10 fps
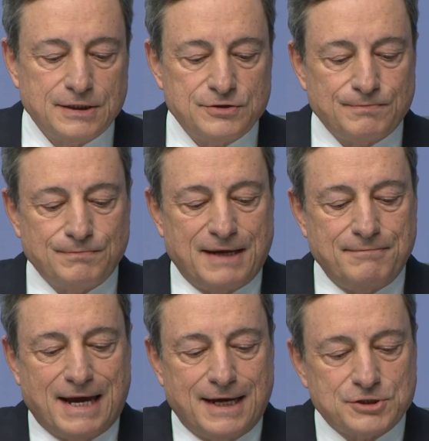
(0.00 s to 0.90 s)
you may
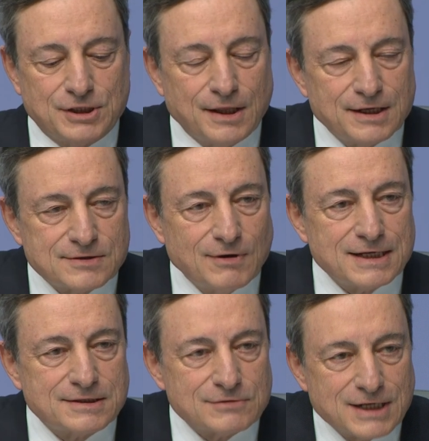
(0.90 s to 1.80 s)
imagine this
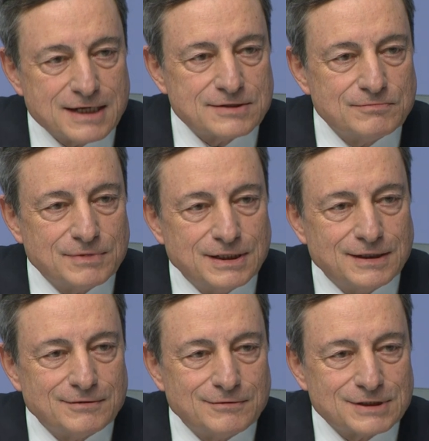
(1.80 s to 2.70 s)
question was asked to
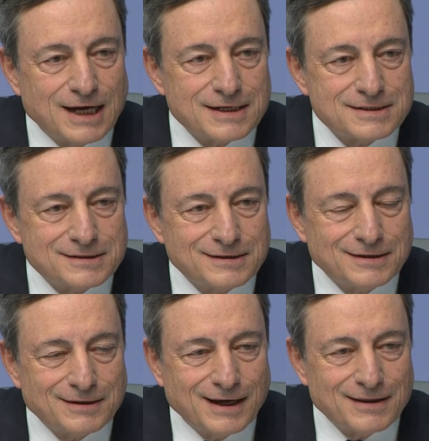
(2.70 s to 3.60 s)
me, was asked
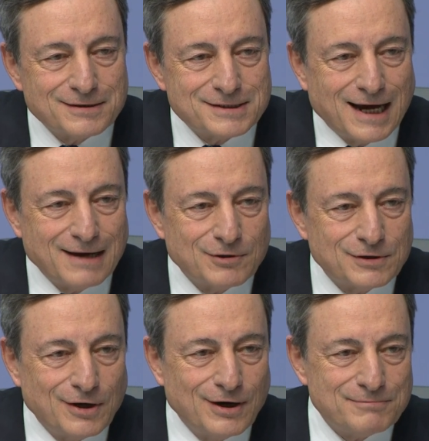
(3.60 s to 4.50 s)
at the time of
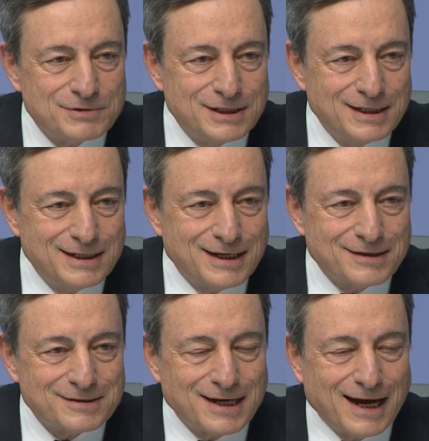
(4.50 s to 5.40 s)
the OMT,
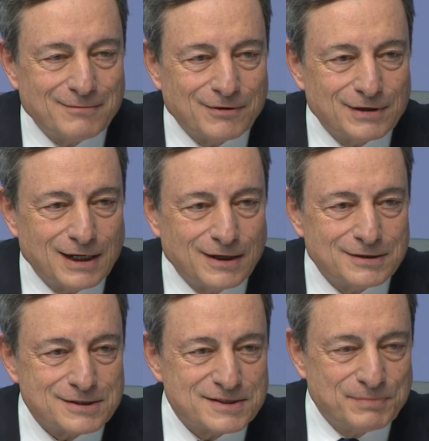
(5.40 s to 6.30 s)
at the time of the
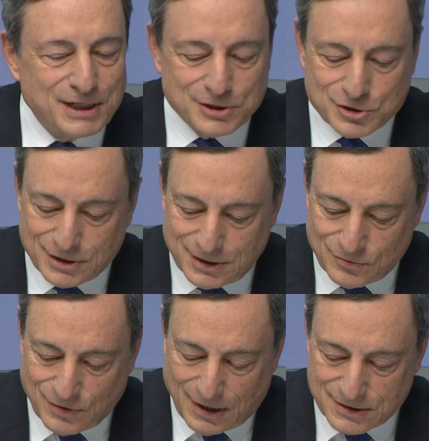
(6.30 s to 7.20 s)
London speech in
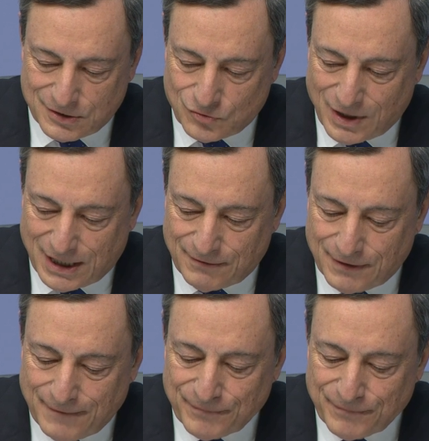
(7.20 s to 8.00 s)
2012.